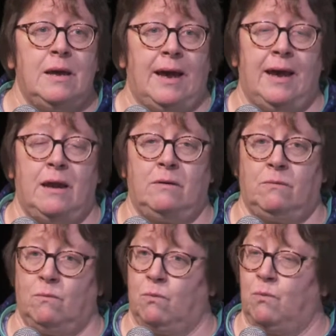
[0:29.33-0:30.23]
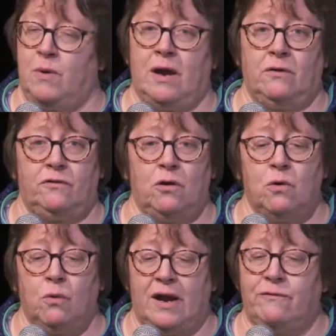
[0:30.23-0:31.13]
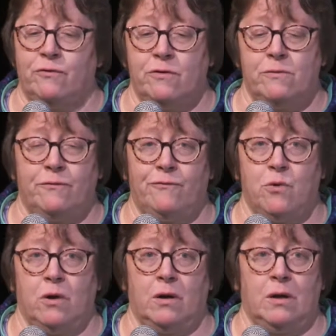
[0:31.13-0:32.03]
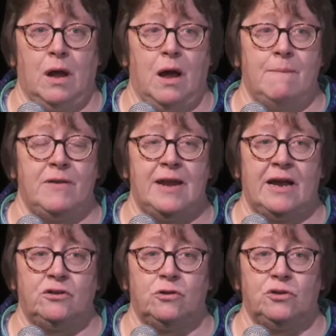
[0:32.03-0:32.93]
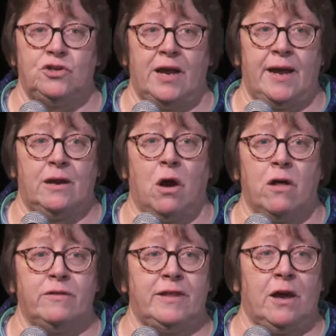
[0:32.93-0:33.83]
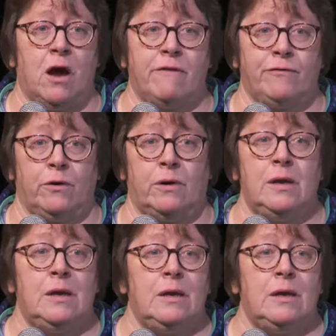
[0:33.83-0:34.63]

And we are so grateful for the National CHE and all that they offer,